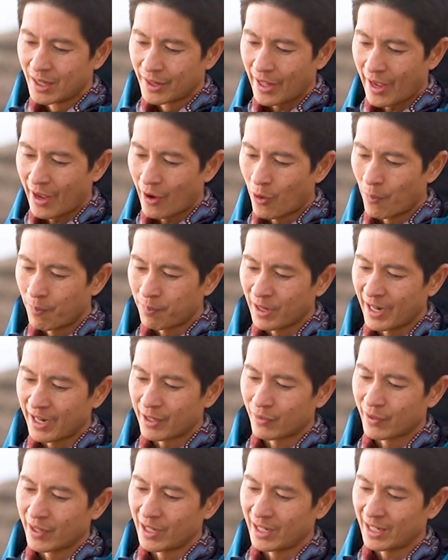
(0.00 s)
the L
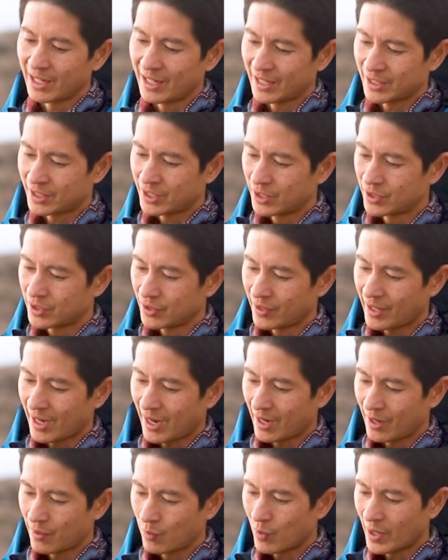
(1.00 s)
plate really lets you do
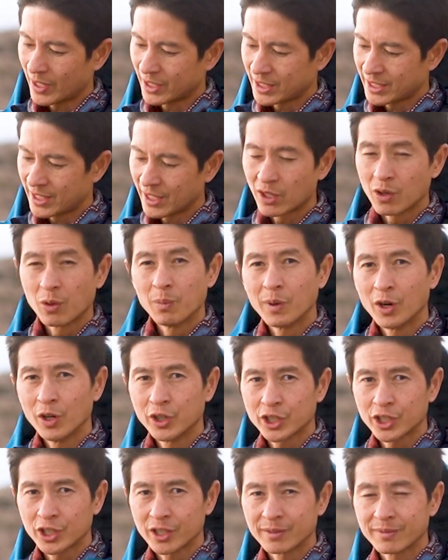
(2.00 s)
that in one single
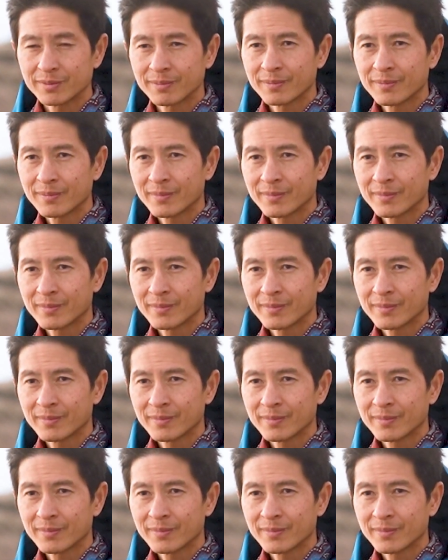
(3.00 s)
motion.